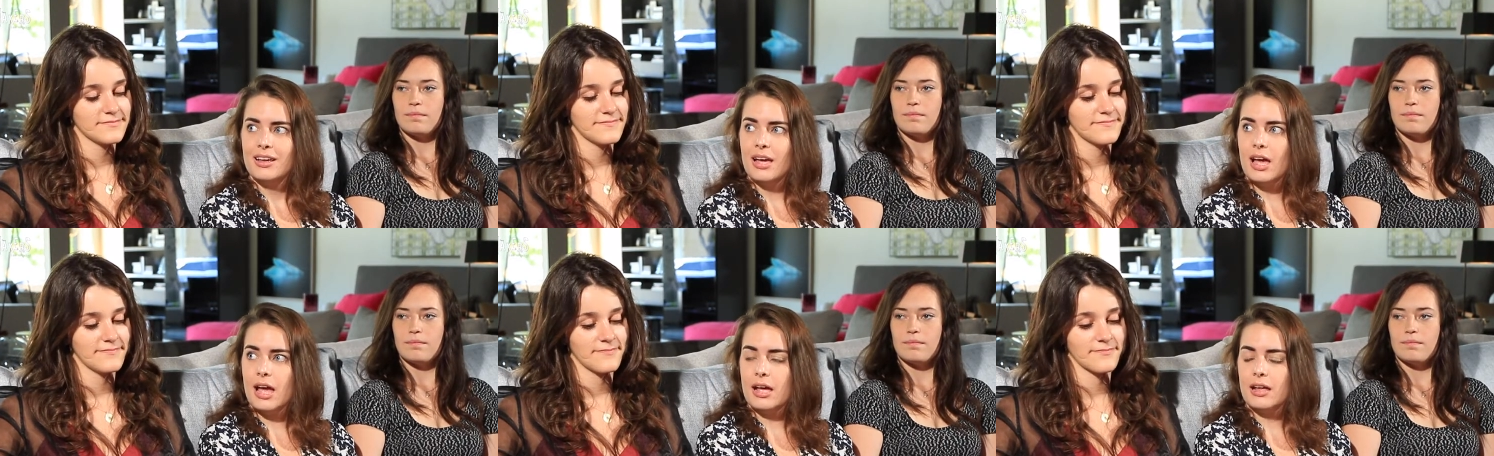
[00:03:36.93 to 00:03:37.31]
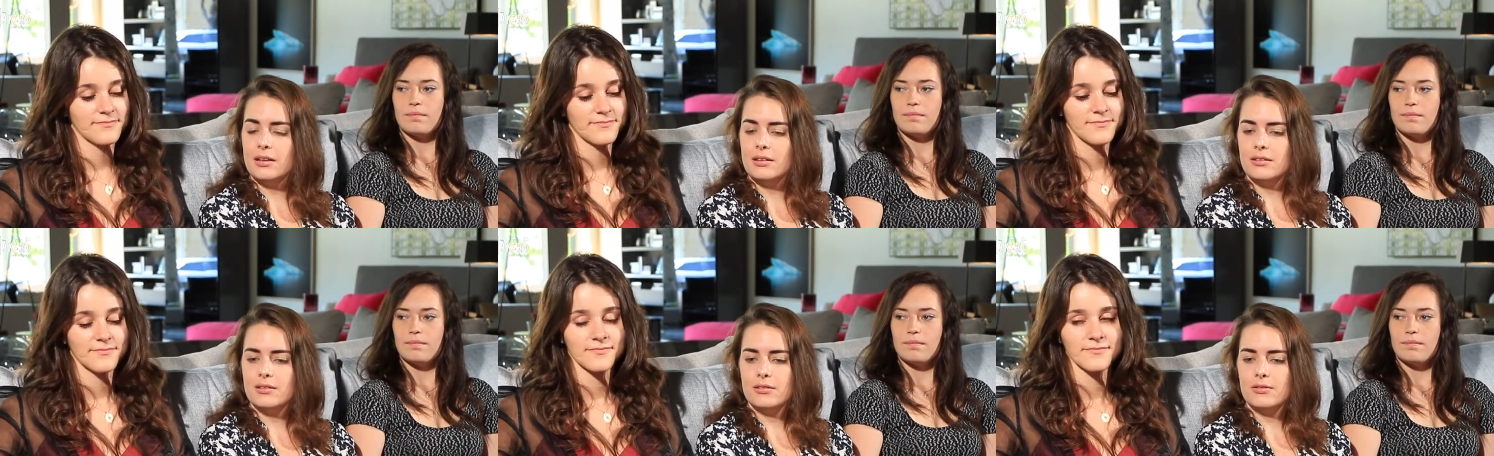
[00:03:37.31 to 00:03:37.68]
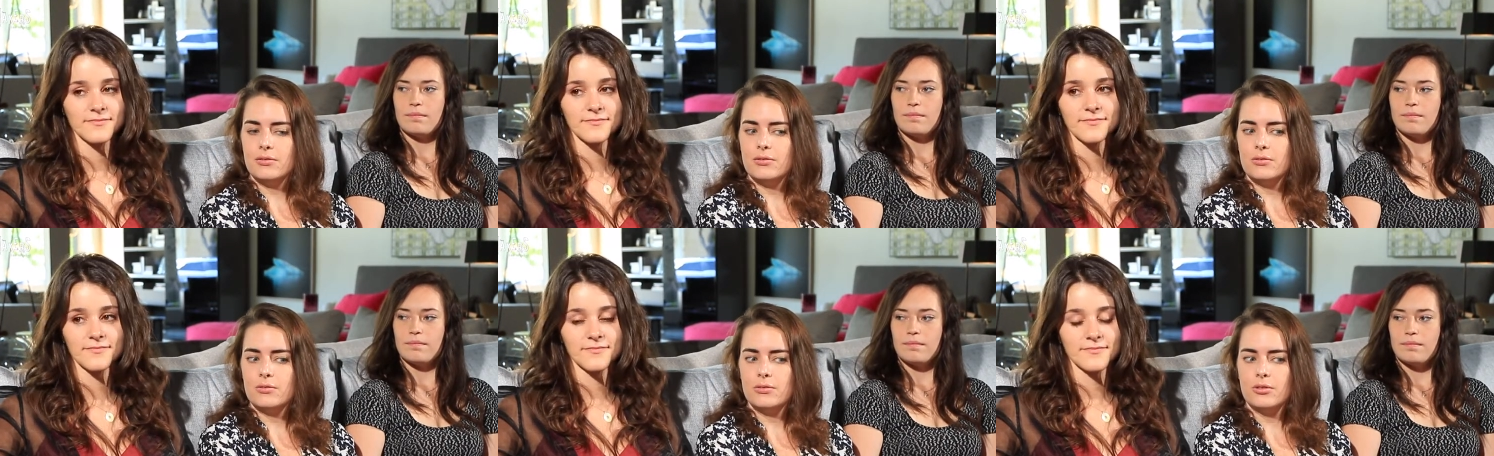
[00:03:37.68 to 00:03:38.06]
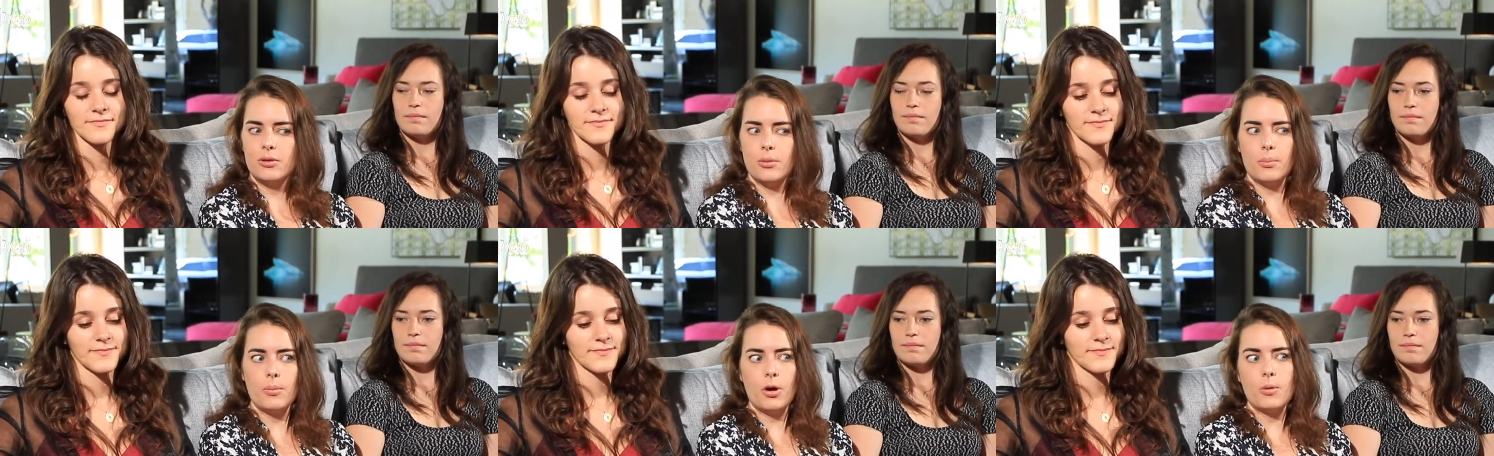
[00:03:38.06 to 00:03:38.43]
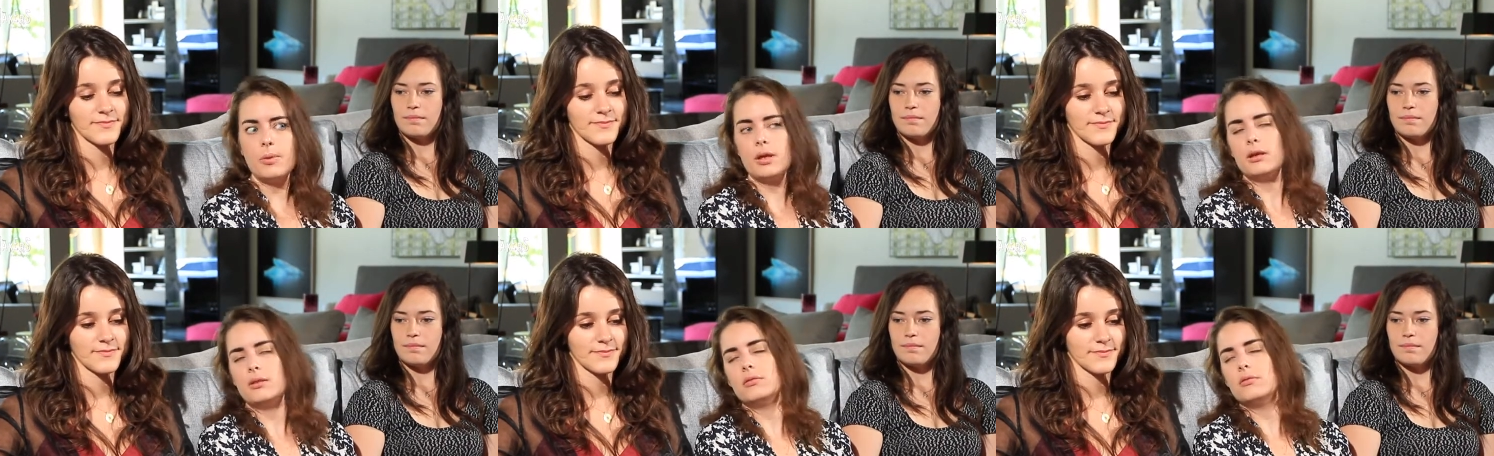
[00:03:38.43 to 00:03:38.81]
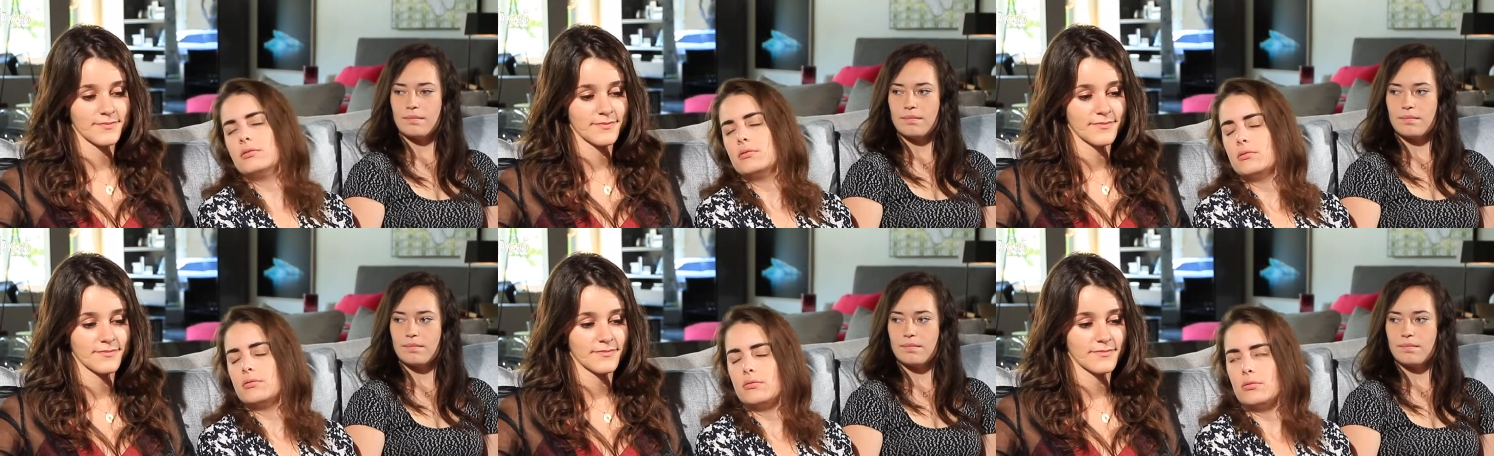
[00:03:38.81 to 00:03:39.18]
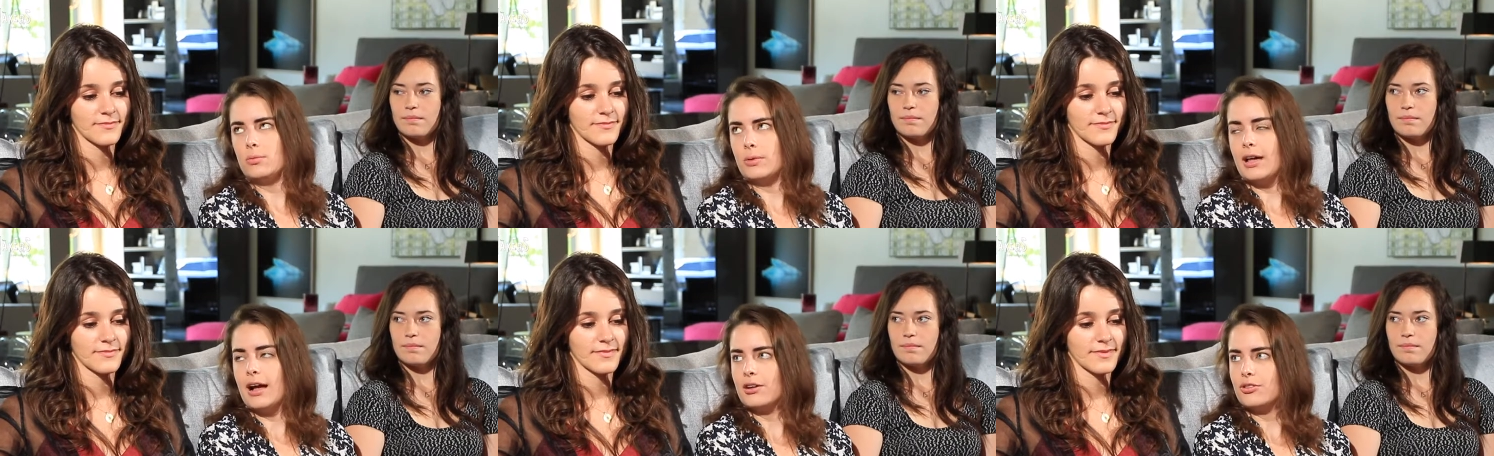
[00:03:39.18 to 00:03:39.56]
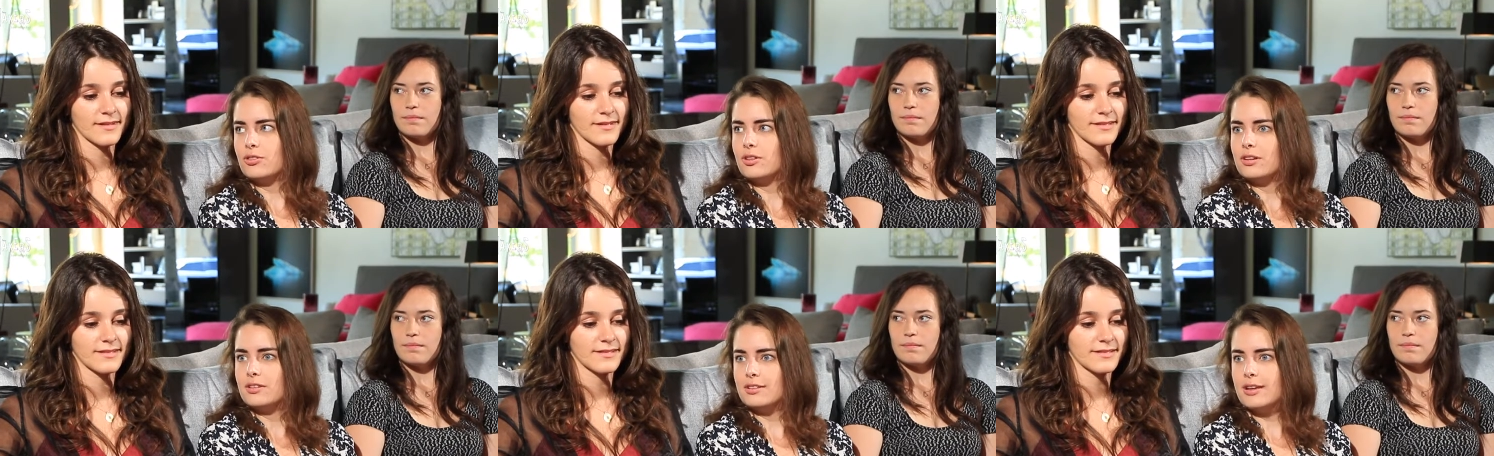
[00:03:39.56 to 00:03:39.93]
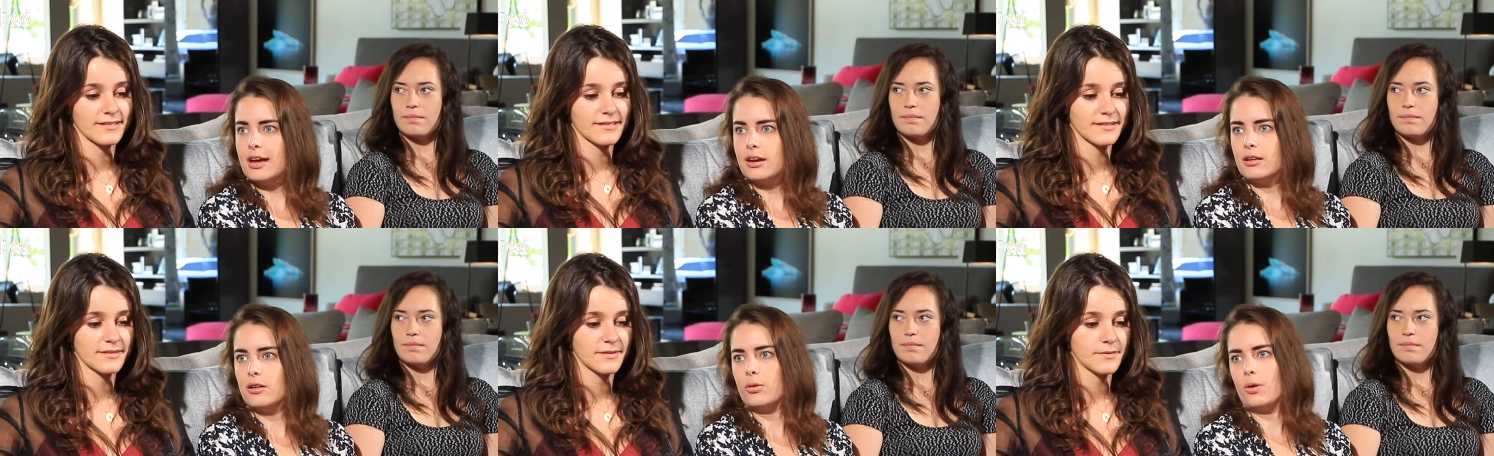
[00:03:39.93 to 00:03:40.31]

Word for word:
Speaker 1: And the moment we actually decided,